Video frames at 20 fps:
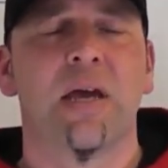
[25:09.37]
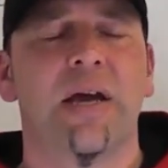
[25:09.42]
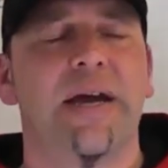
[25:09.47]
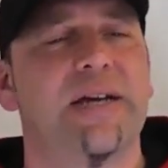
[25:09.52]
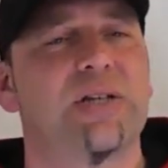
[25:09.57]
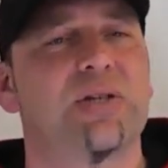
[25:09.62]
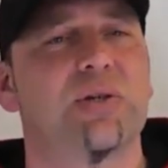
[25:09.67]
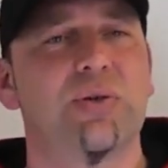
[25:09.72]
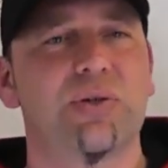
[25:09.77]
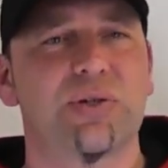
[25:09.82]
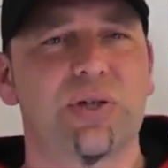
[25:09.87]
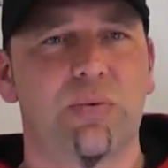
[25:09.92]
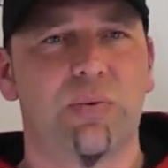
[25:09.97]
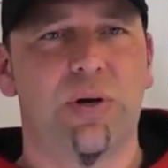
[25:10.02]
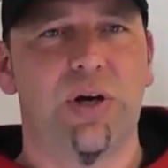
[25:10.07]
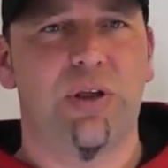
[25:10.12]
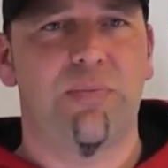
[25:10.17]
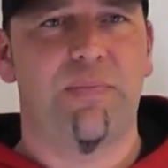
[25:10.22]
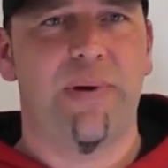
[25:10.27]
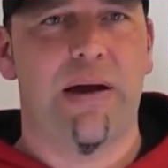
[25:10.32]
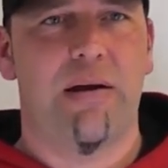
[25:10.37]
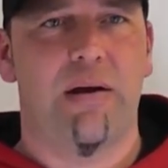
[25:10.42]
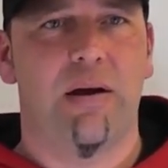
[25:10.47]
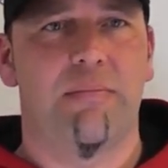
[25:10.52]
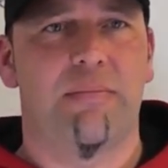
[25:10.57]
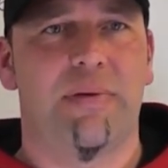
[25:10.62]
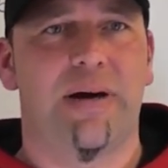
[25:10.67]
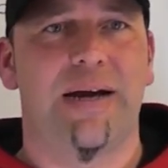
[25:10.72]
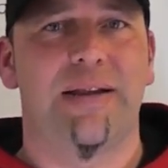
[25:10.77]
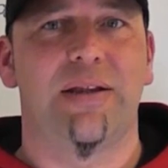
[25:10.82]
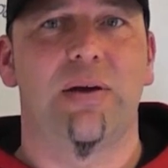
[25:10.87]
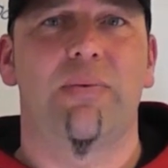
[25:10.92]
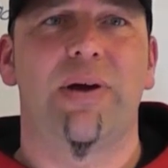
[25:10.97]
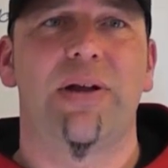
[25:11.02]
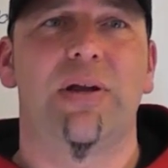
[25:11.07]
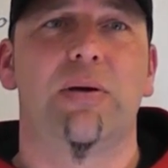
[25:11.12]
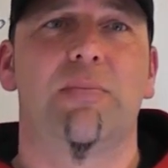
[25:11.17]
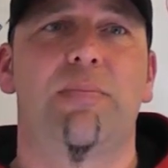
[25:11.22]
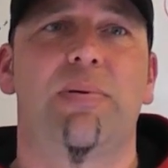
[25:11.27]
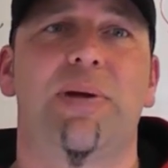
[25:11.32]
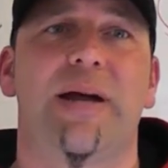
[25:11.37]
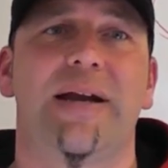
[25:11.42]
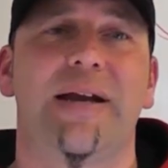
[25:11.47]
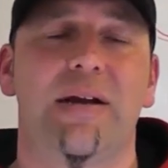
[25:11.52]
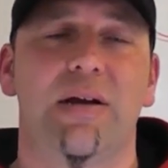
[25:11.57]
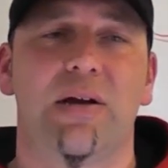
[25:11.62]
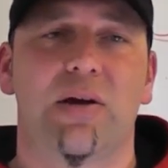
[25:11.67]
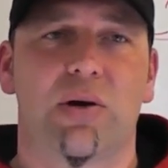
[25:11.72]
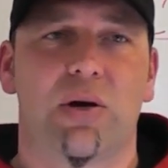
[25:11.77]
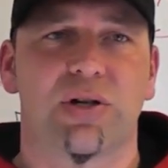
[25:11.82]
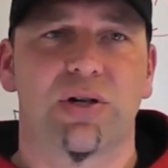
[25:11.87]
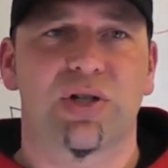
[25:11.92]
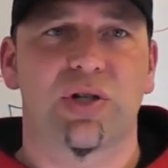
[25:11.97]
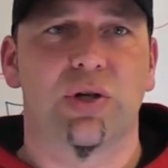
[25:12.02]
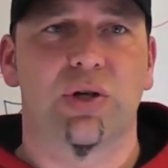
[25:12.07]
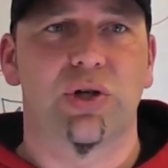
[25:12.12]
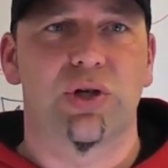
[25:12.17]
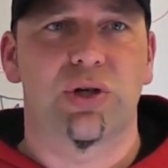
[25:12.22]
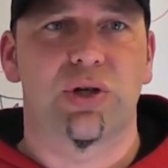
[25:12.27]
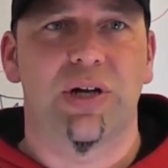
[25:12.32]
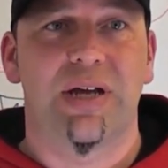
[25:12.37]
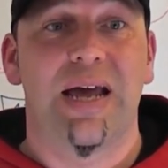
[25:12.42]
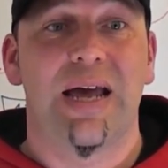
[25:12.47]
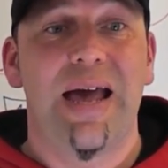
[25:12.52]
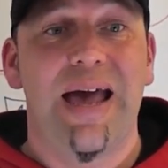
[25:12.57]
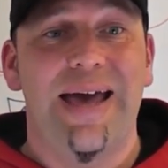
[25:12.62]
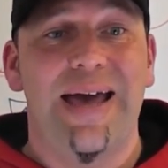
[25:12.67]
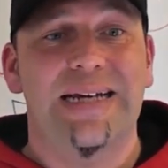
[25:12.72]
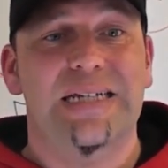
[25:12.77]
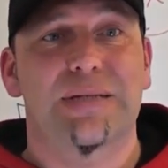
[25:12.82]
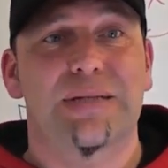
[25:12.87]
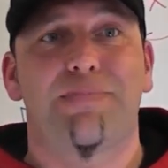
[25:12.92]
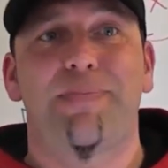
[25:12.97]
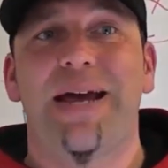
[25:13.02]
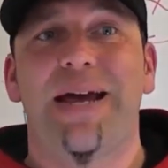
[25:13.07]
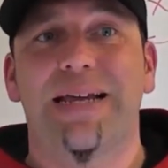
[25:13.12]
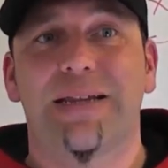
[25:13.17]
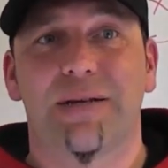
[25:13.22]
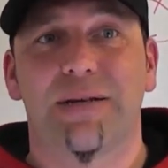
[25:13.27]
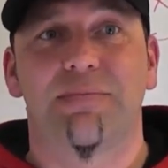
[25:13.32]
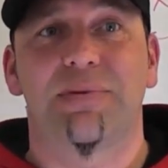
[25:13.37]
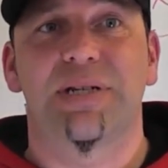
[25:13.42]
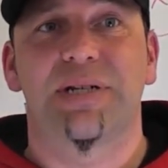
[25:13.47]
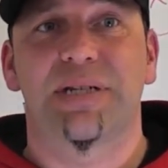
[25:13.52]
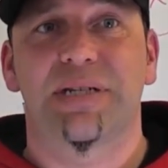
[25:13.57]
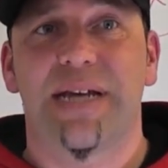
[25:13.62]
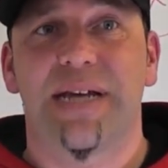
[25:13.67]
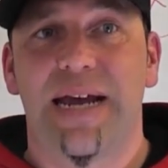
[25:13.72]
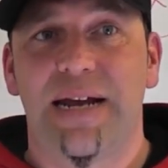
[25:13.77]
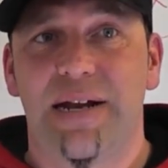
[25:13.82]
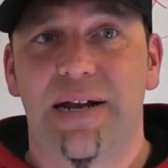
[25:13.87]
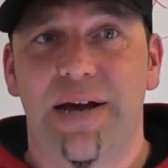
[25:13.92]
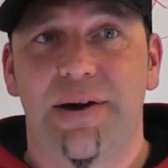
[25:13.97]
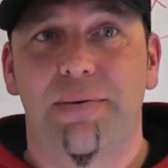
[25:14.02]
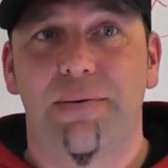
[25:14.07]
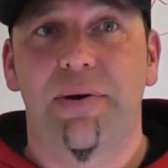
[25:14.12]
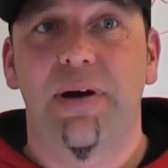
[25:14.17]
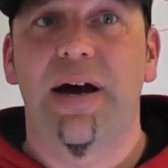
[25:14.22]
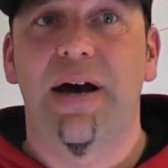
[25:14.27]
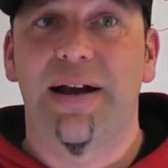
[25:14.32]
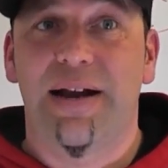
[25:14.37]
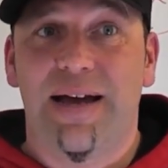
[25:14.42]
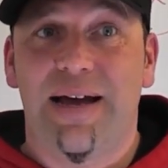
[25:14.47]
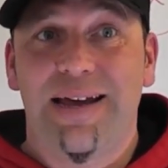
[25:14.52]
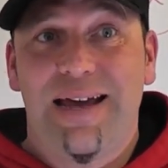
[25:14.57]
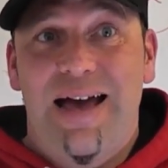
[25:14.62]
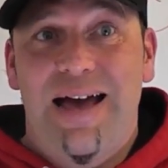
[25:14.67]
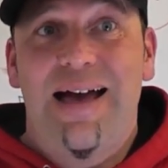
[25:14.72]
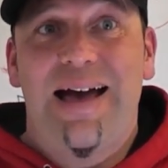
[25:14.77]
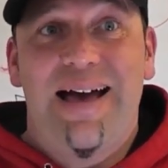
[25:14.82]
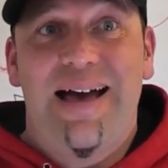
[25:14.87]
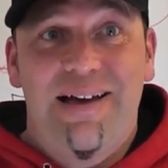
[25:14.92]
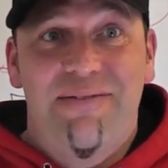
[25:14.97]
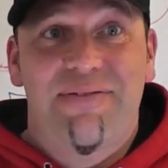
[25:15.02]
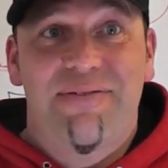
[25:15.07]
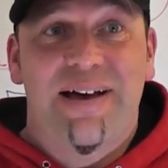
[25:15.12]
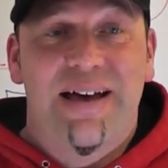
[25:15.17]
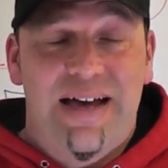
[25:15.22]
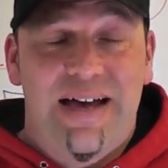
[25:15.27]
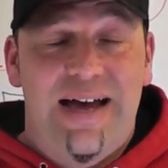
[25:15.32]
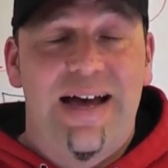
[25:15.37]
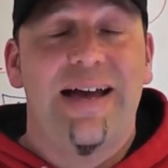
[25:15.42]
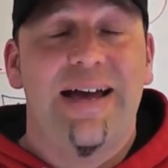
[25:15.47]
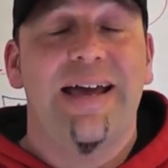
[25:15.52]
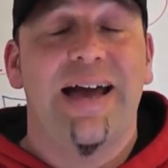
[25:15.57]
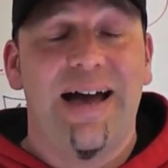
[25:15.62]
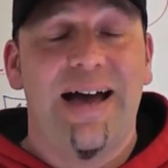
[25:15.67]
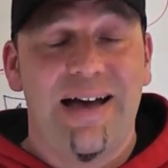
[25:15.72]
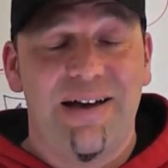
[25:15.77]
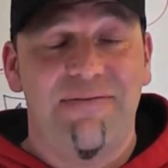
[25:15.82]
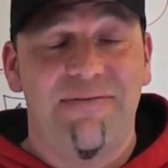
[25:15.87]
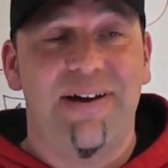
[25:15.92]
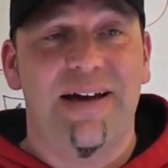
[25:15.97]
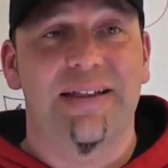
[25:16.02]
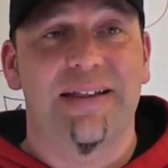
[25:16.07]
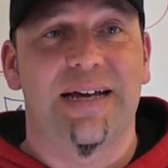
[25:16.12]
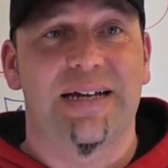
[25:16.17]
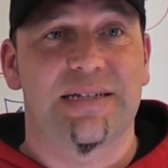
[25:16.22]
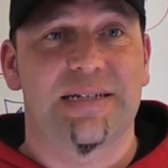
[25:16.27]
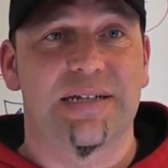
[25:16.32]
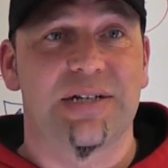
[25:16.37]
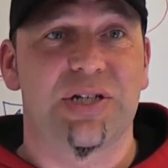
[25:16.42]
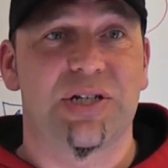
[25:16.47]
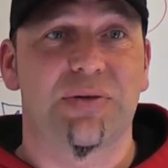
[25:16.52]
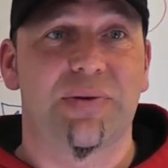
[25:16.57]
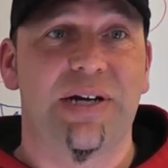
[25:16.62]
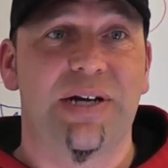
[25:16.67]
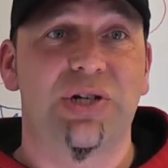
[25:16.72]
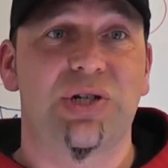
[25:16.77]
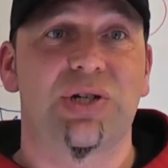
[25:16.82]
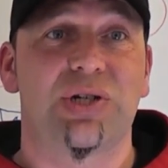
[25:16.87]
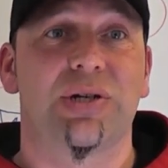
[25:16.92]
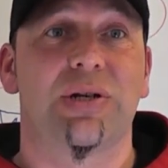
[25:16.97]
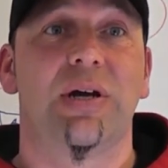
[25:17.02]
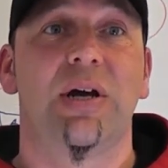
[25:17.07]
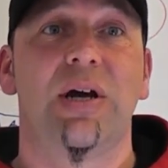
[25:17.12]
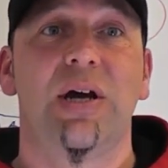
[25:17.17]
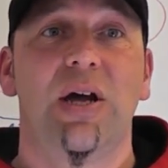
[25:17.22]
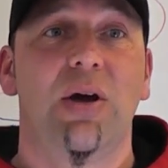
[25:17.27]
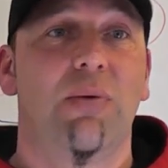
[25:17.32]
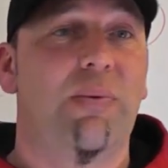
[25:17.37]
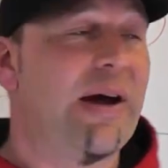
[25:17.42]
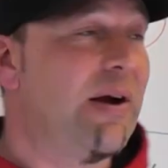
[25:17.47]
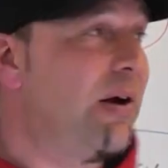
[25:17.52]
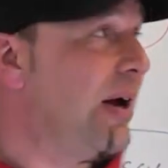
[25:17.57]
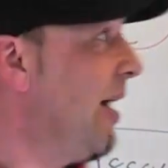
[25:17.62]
It's also worth bearing in mind that when you're planning a cross-country, expect them to say no. And I have had that situation where